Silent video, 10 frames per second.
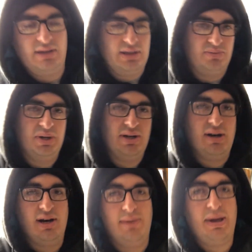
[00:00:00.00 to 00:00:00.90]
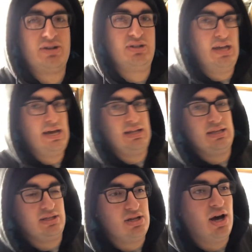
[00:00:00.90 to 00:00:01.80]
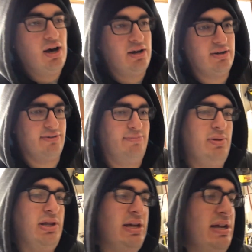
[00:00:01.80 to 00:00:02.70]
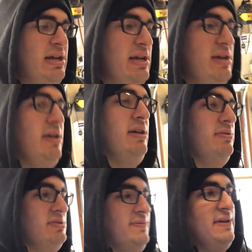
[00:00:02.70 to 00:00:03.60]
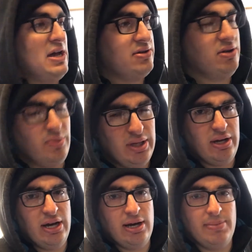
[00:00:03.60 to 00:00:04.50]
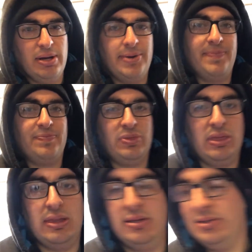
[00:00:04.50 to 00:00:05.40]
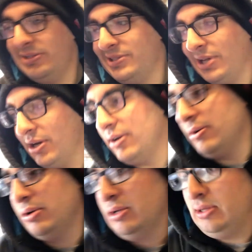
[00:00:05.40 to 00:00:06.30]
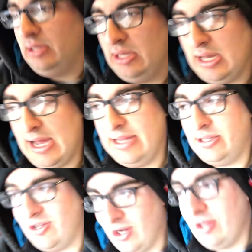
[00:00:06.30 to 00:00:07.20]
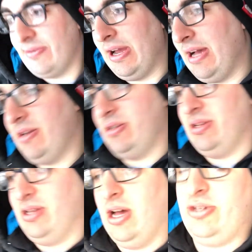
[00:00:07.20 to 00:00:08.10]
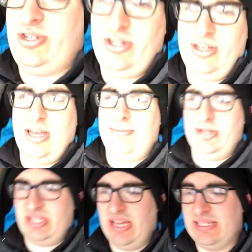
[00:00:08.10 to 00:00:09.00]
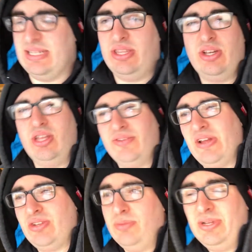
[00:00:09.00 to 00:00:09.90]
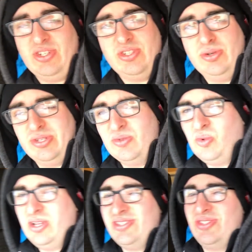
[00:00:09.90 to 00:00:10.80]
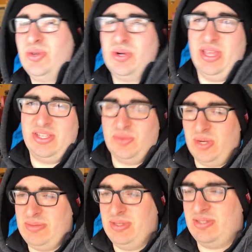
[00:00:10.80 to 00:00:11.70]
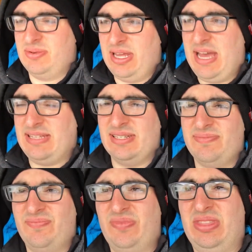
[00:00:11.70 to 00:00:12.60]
the wheel hub actually had a ton of play, and it was the factory wheel hub. So I had to call around. I'll show you how much it has. I had to call around to a bunch of stores, and one store like 20 minutes away has it.